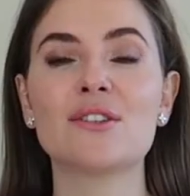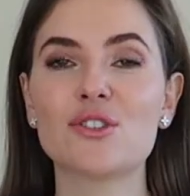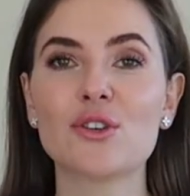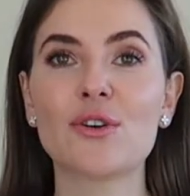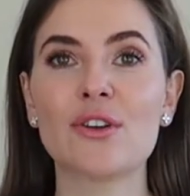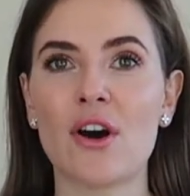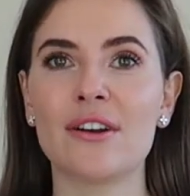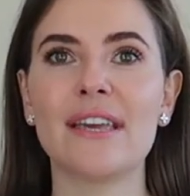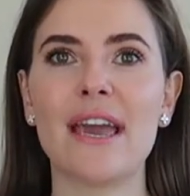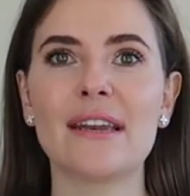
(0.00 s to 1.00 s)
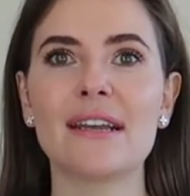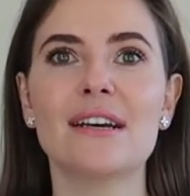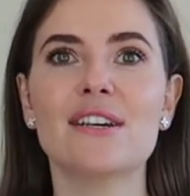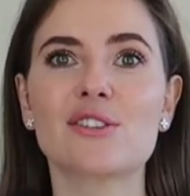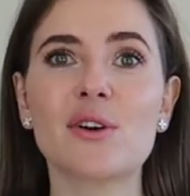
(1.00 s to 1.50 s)
sewn on again.
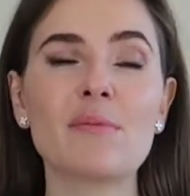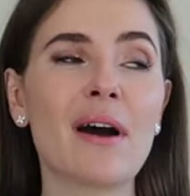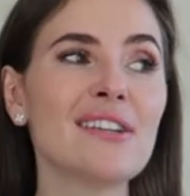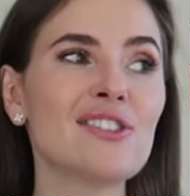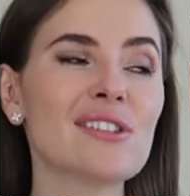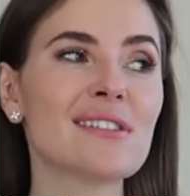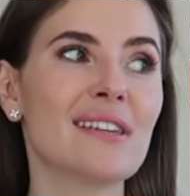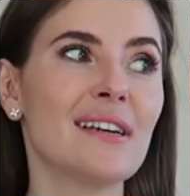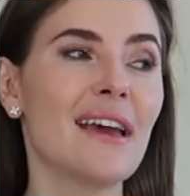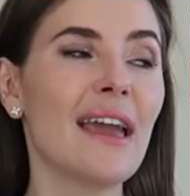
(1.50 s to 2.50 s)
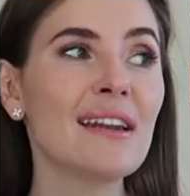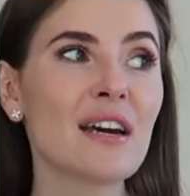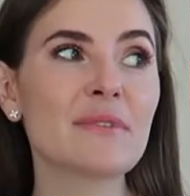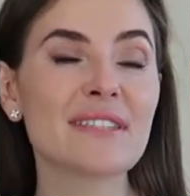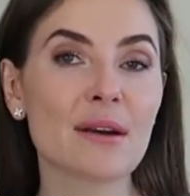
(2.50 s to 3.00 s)
So it might just end
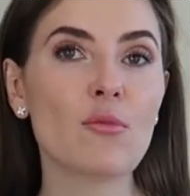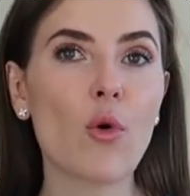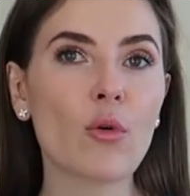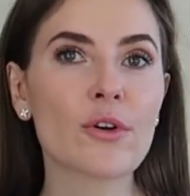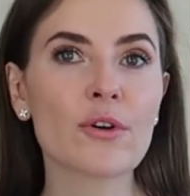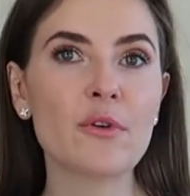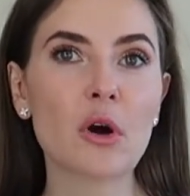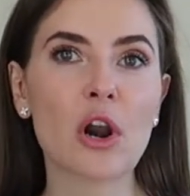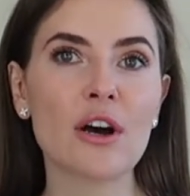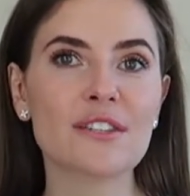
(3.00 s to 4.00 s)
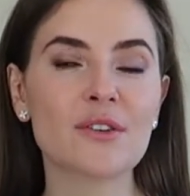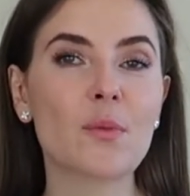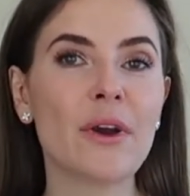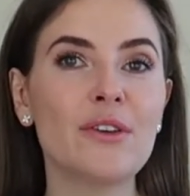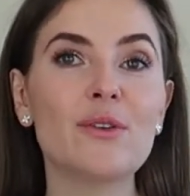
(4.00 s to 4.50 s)
up in some corner of your closet
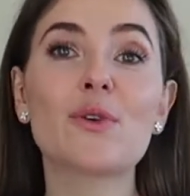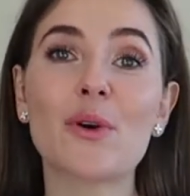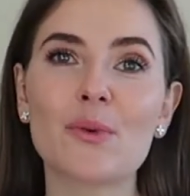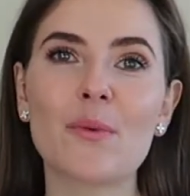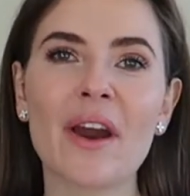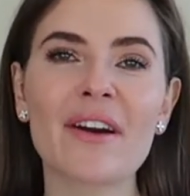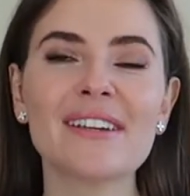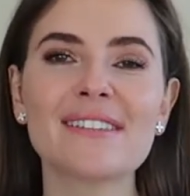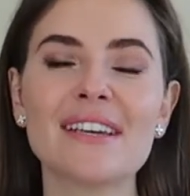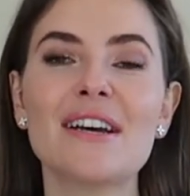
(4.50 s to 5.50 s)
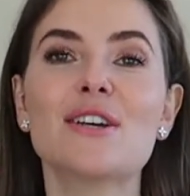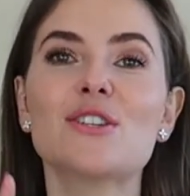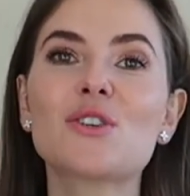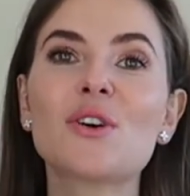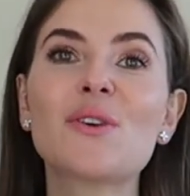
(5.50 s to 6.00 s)
where you don't wear it.
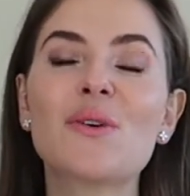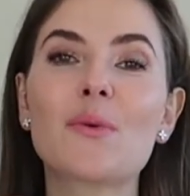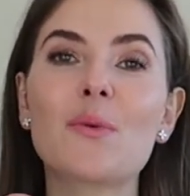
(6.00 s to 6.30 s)
So